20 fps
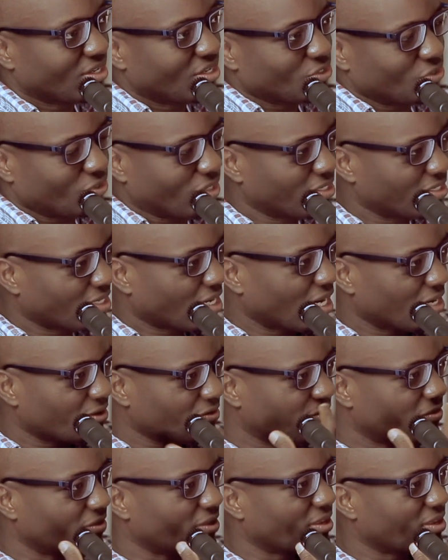So that's the kind of
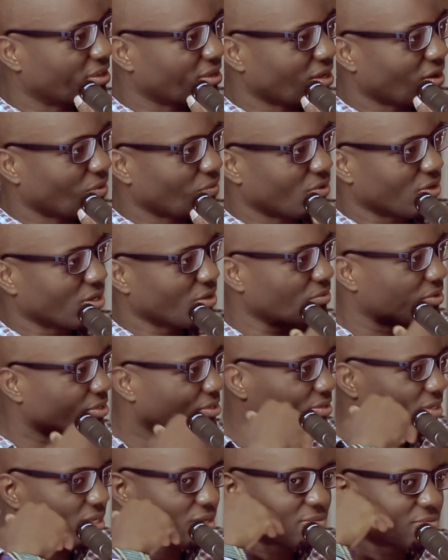thinking I want. I
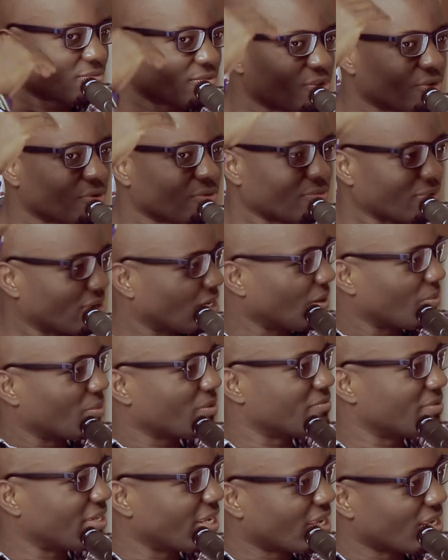want, a couple
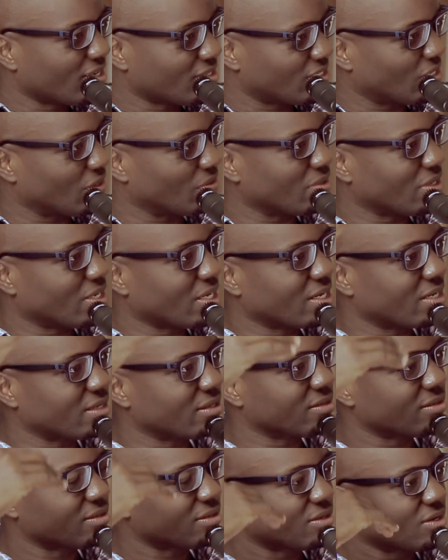of decades down the line.